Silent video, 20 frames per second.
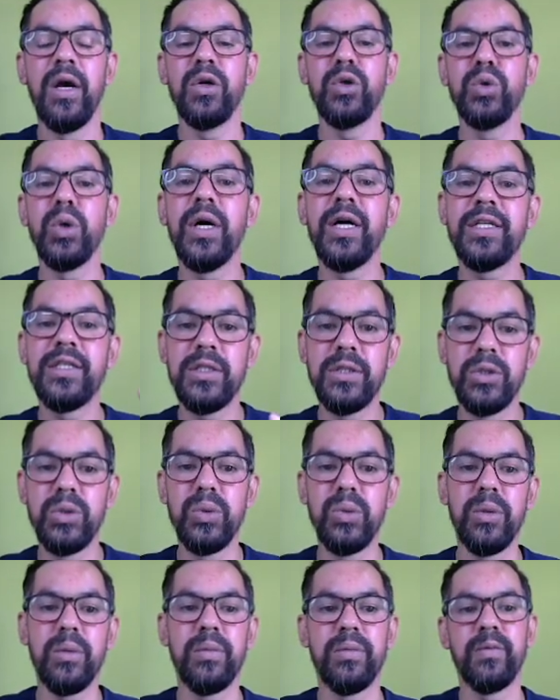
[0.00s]

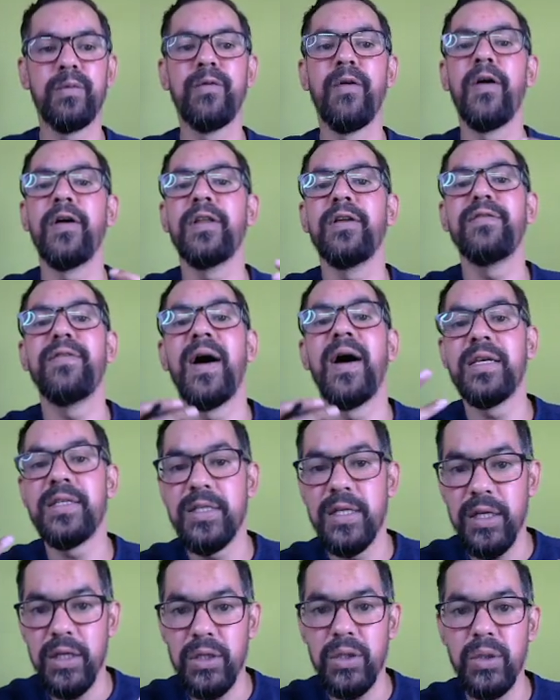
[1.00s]
To for the
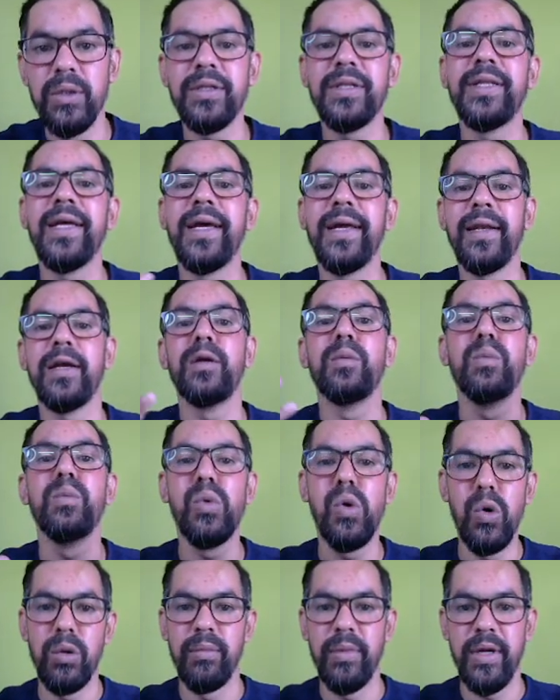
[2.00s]
faster growth, they need
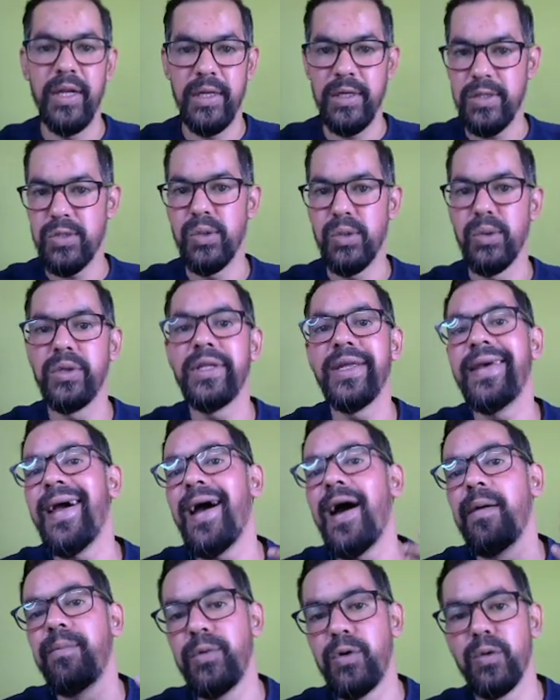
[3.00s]
more money. So they
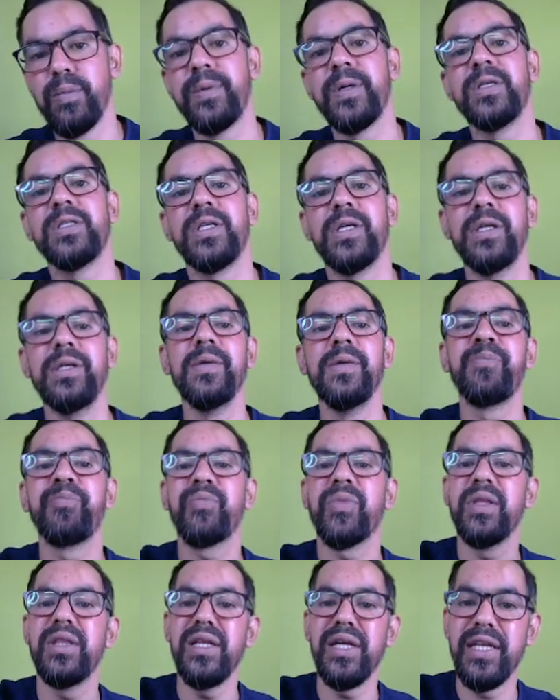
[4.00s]
have to present
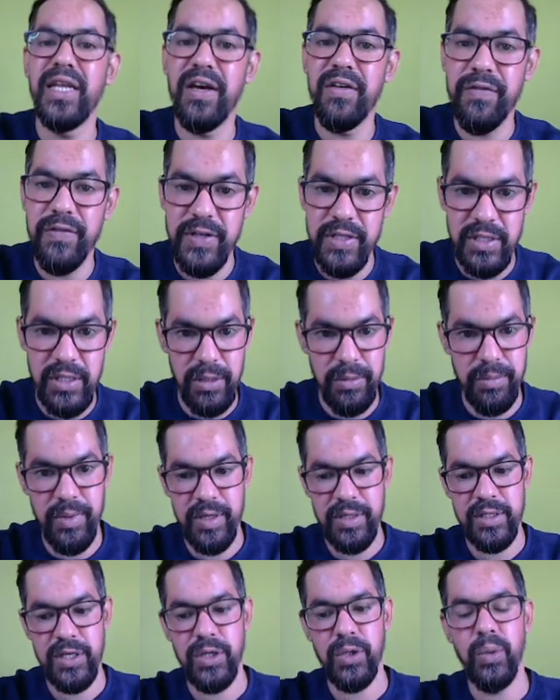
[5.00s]
the deficit
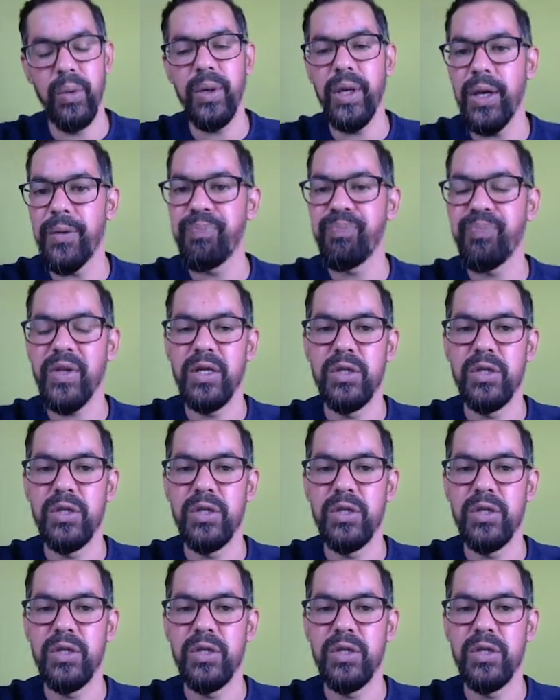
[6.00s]
budget. Okay.